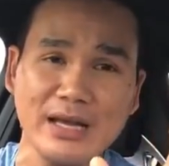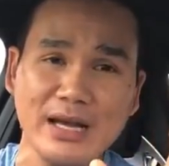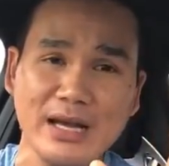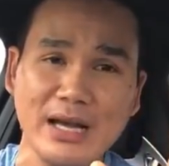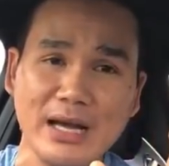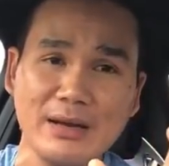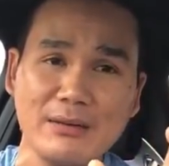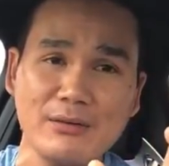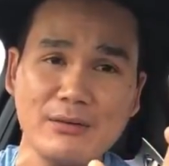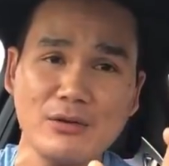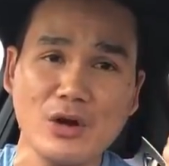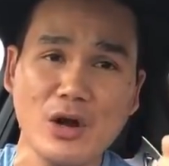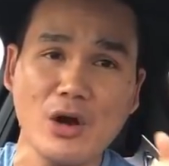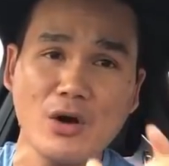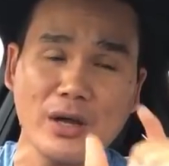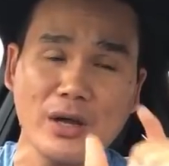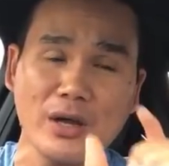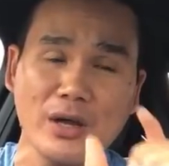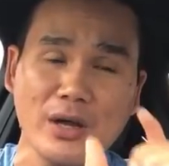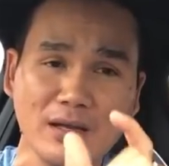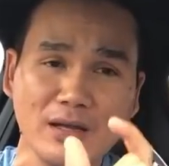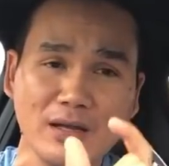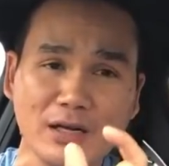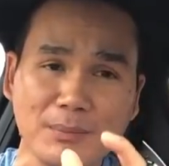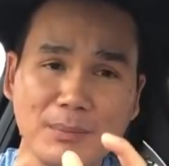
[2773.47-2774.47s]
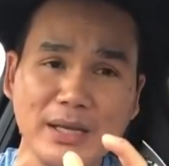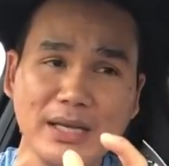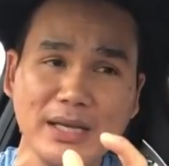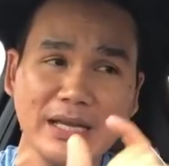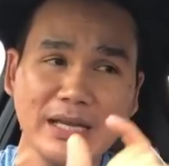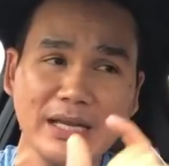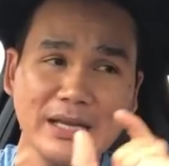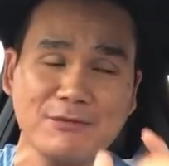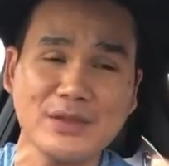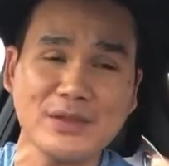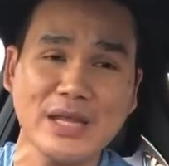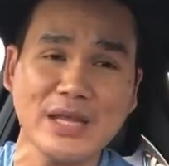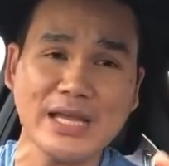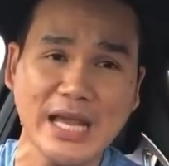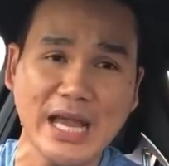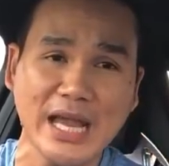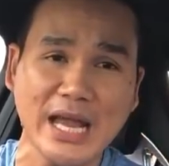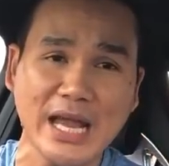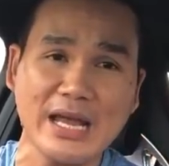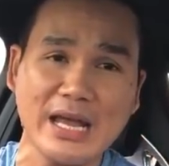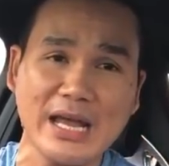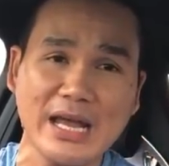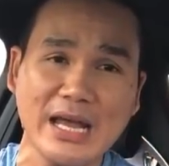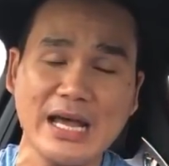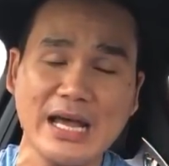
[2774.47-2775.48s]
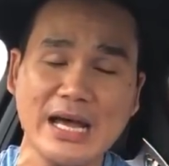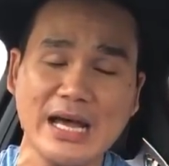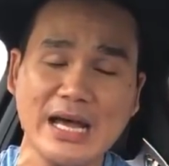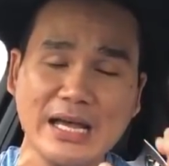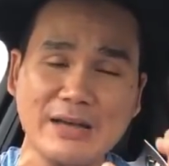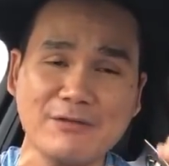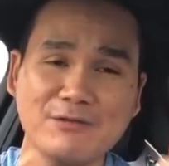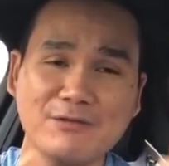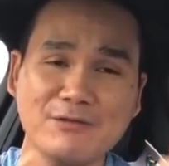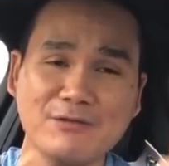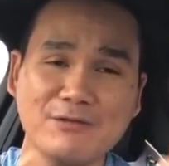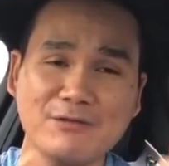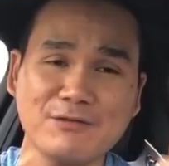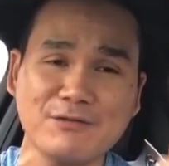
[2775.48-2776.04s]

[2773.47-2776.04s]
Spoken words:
A little bit if they can, if